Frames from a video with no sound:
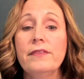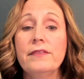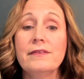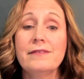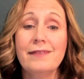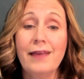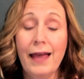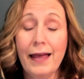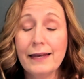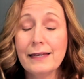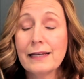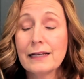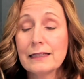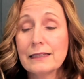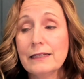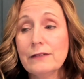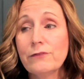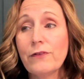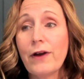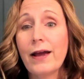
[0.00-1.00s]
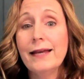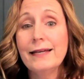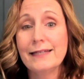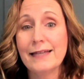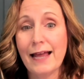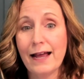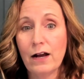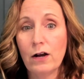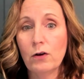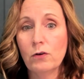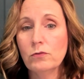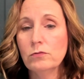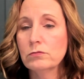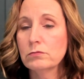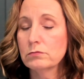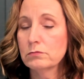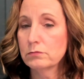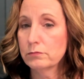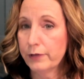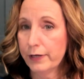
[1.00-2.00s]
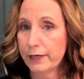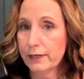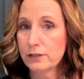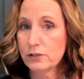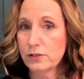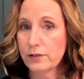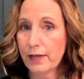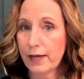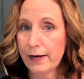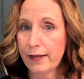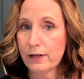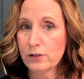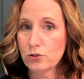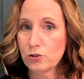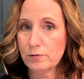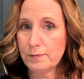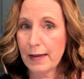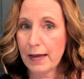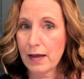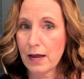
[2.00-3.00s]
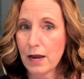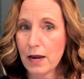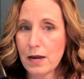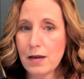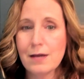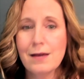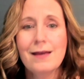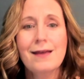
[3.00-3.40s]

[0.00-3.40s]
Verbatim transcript: Technically, right now, read into that as you may,